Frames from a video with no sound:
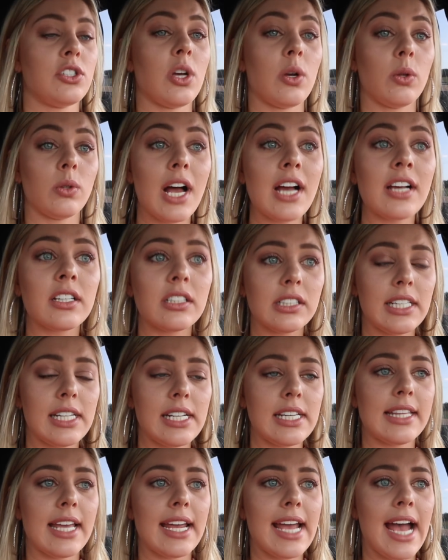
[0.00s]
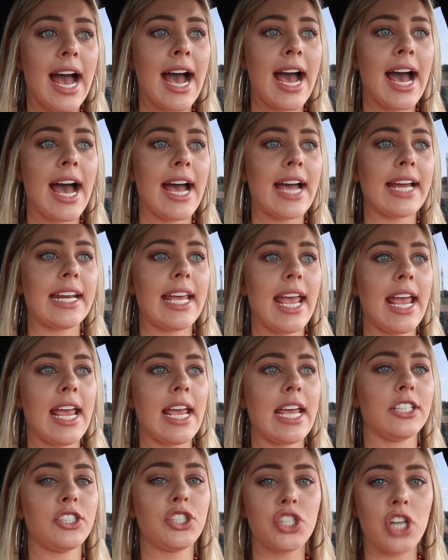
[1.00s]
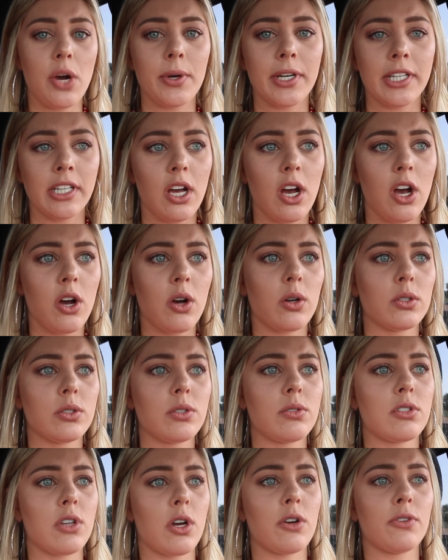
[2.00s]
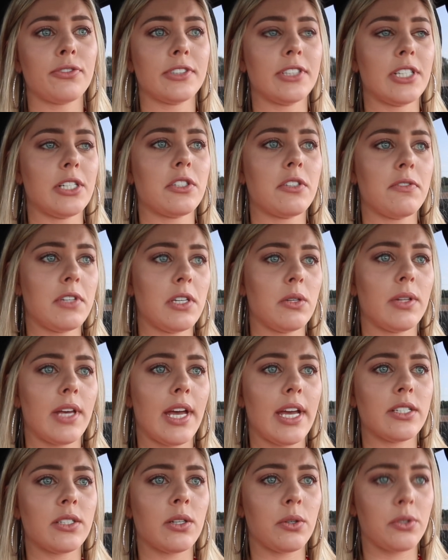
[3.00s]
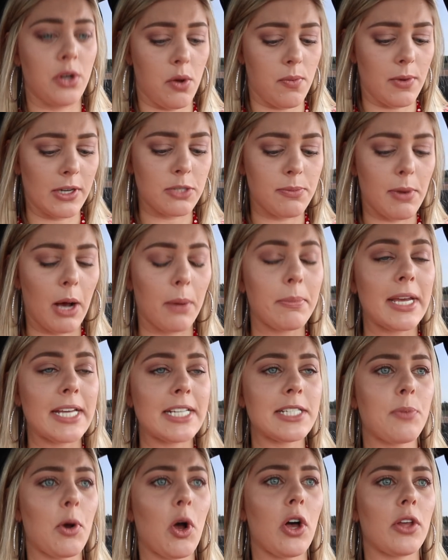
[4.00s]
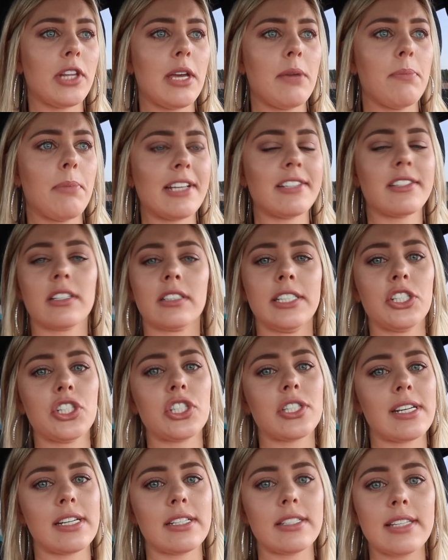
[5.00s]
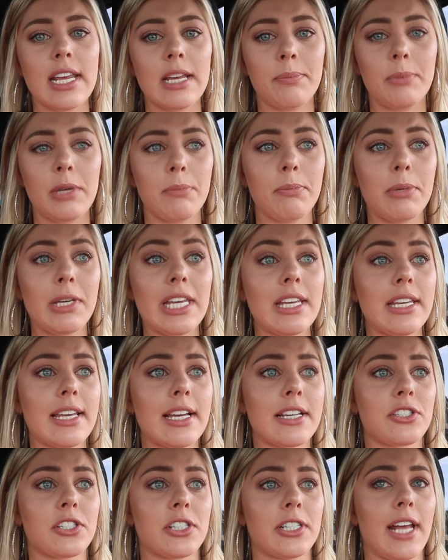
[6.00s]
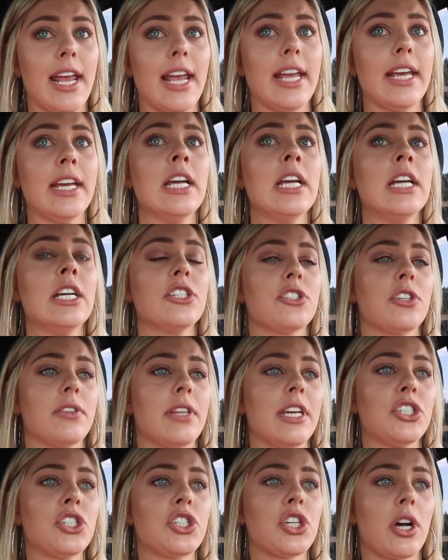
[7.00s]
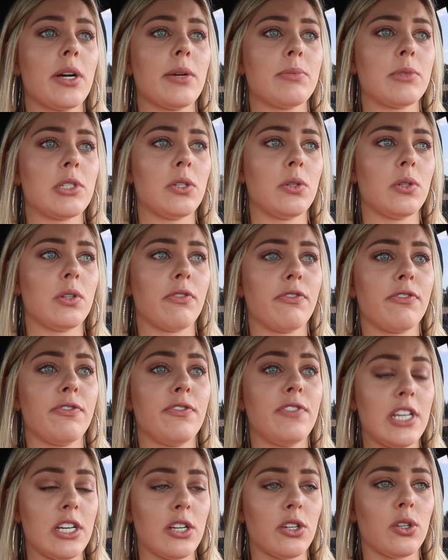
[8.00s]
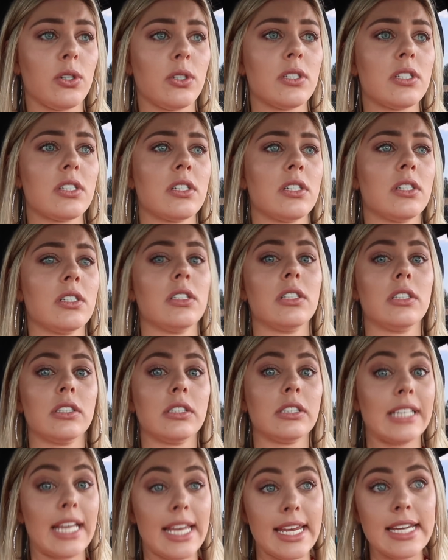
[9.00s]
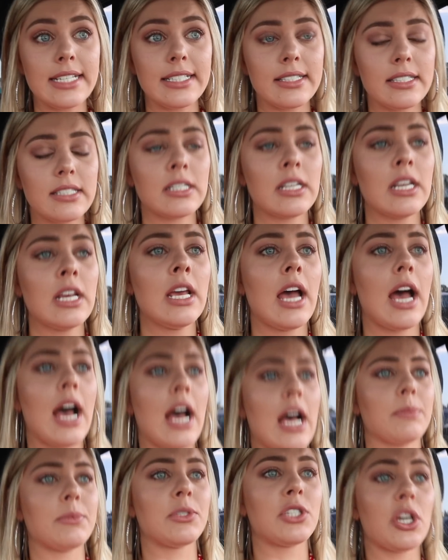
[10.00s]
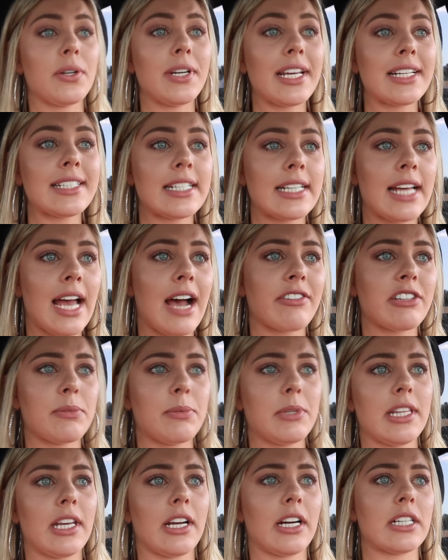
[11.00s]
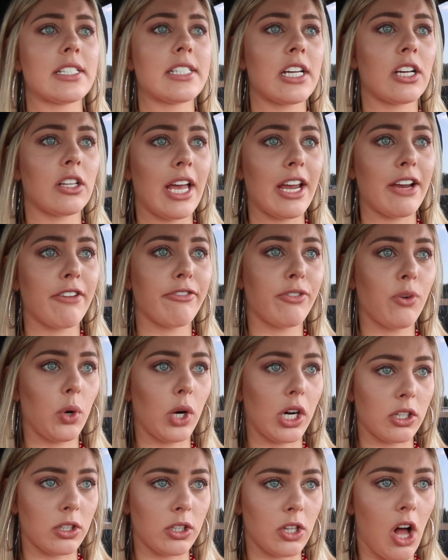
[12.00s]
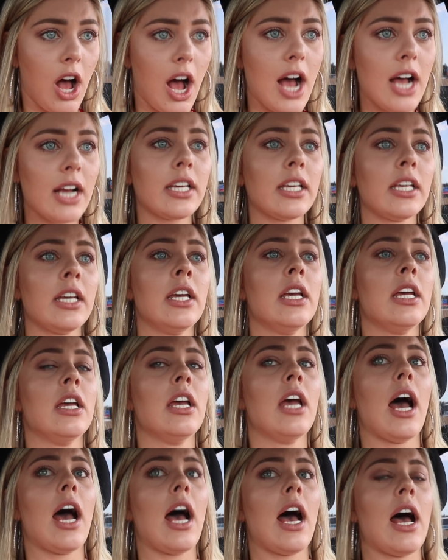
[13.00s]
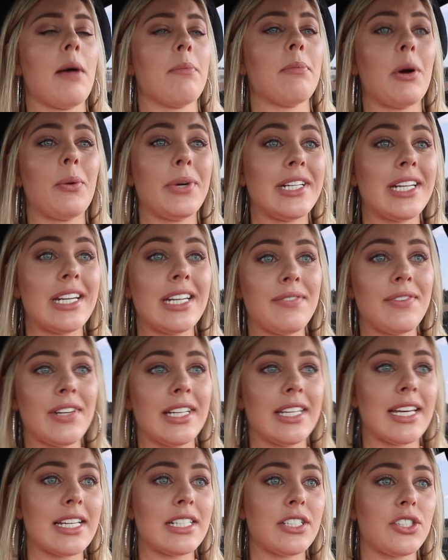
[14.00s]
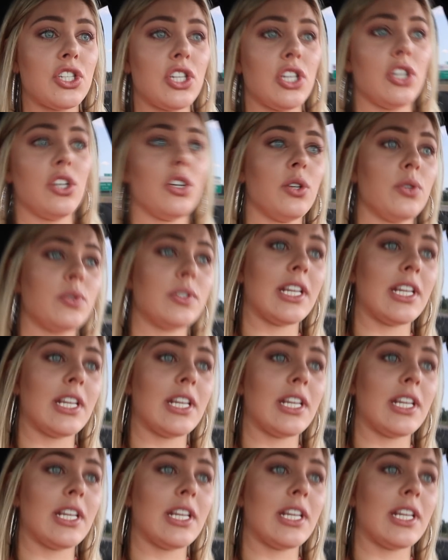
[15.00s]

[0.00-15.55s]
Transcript: So luckily they had a show and go. So for those of you that don't know much about baseball, they basically just didn't take BP yesterday, so they show up to the field late. So Nick didn't have to be there until like 4 o'clock, but we didn't even get to